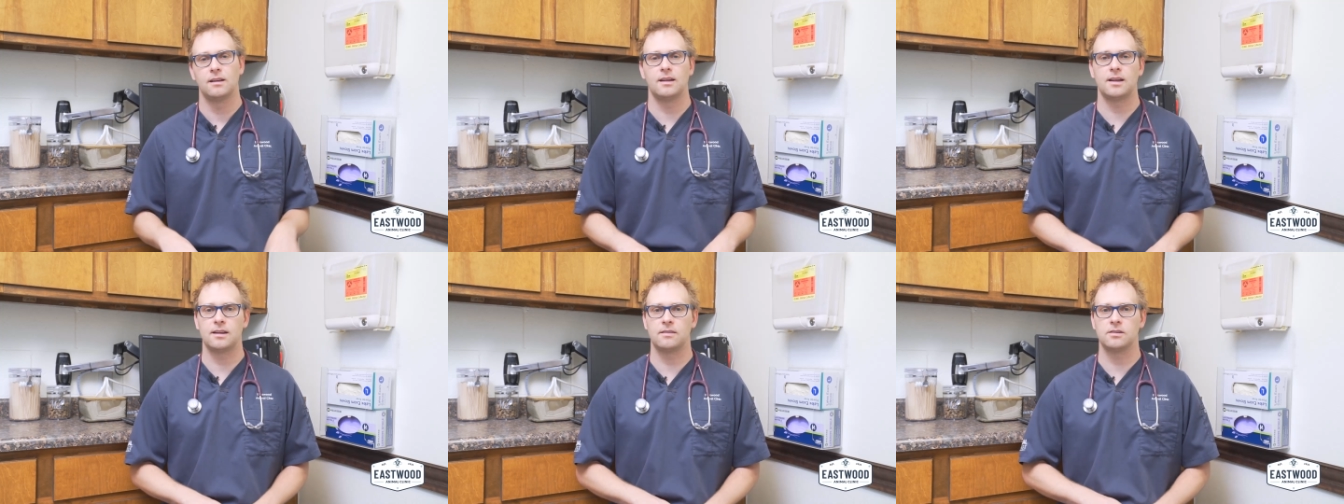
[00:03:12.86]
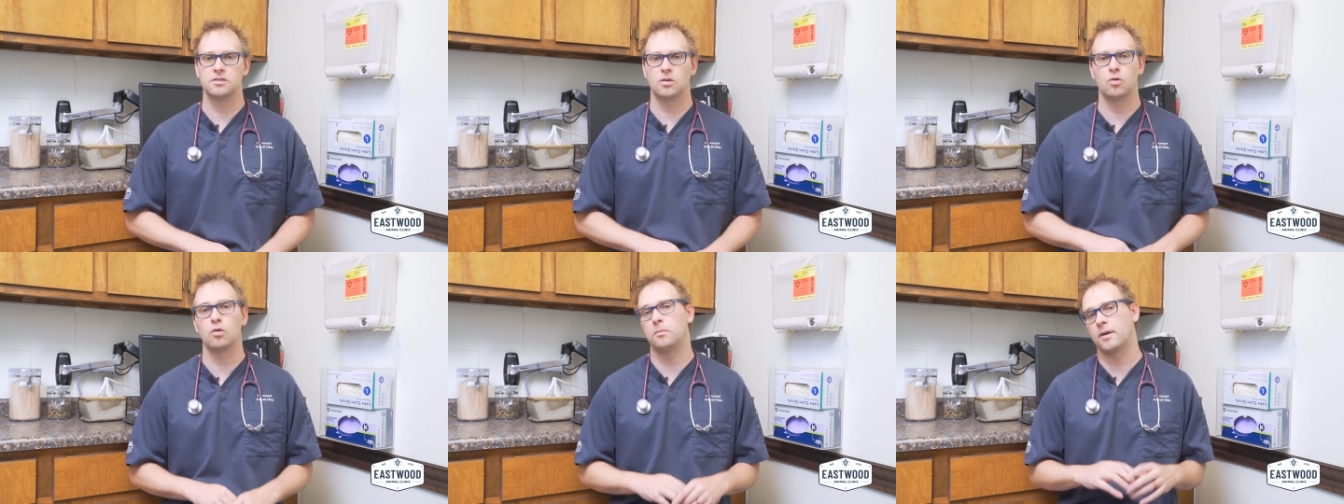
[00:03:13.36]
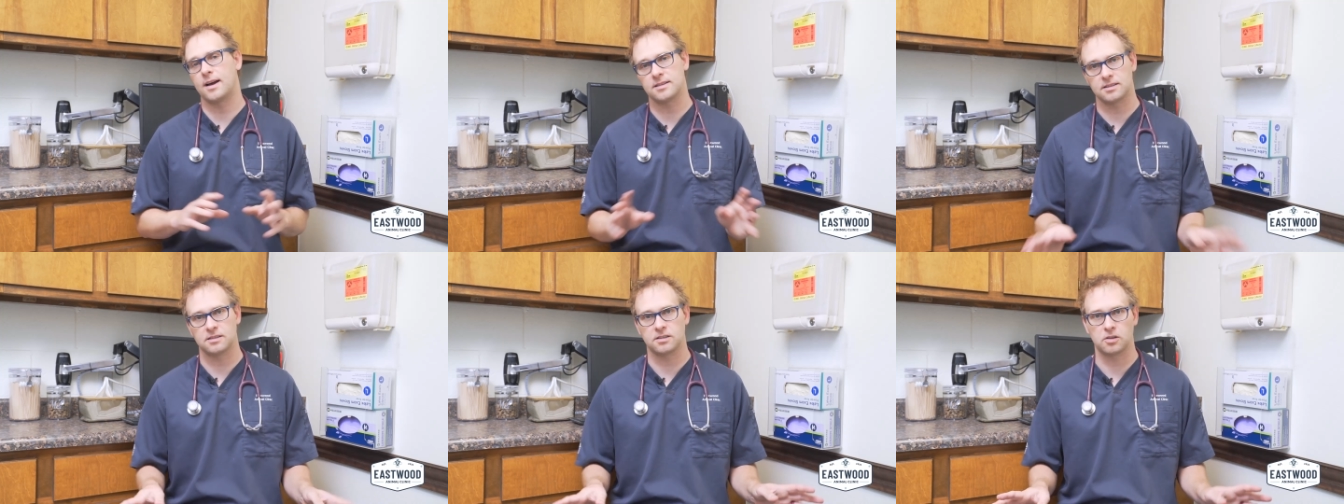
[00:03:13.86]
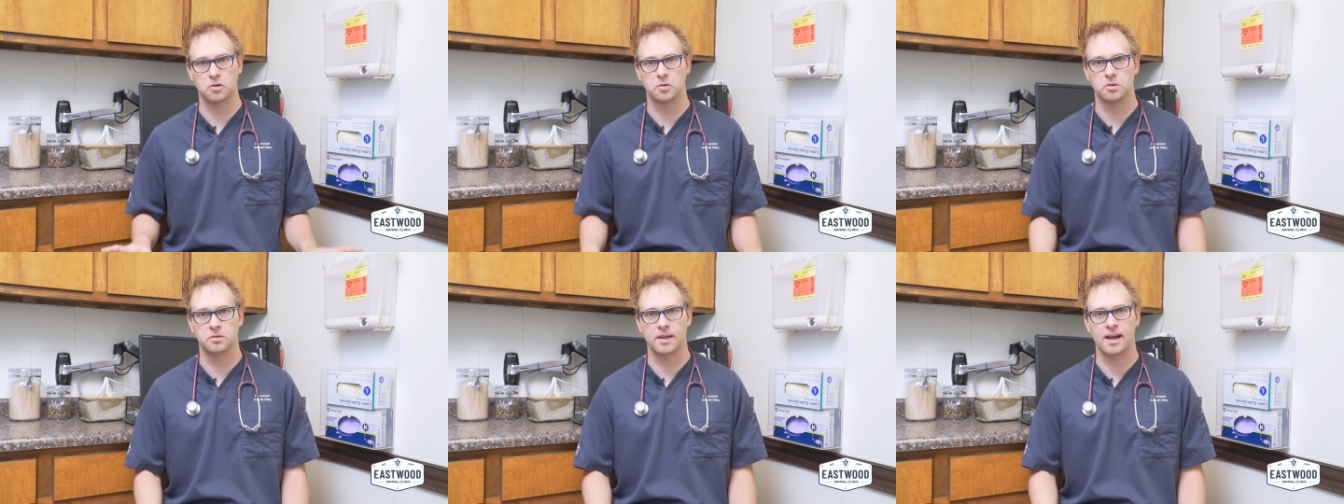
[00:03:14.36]
And there's a whole process to go
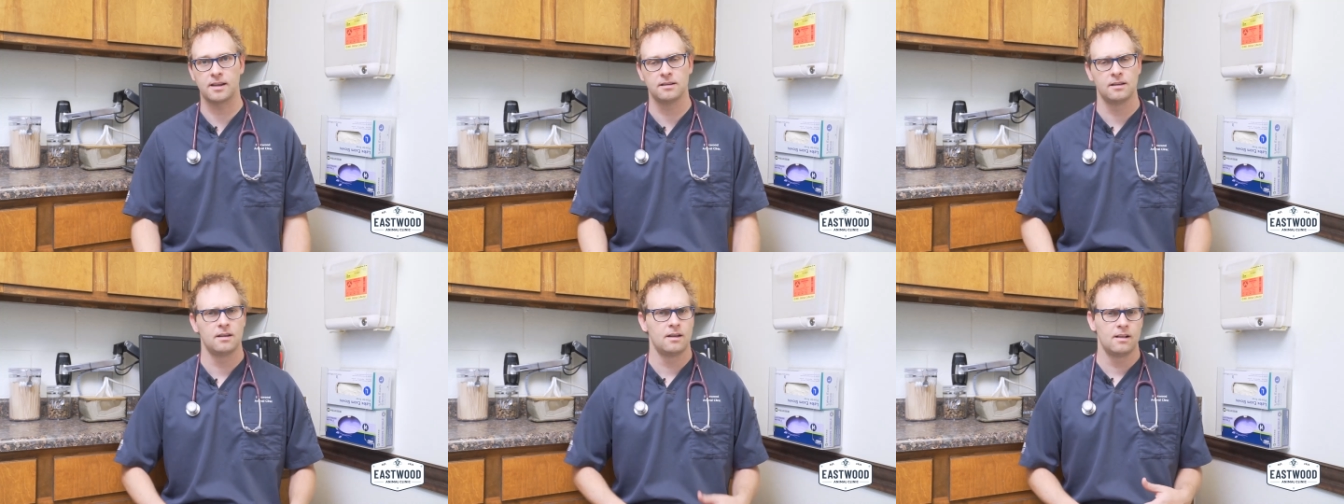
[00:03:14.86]
through that.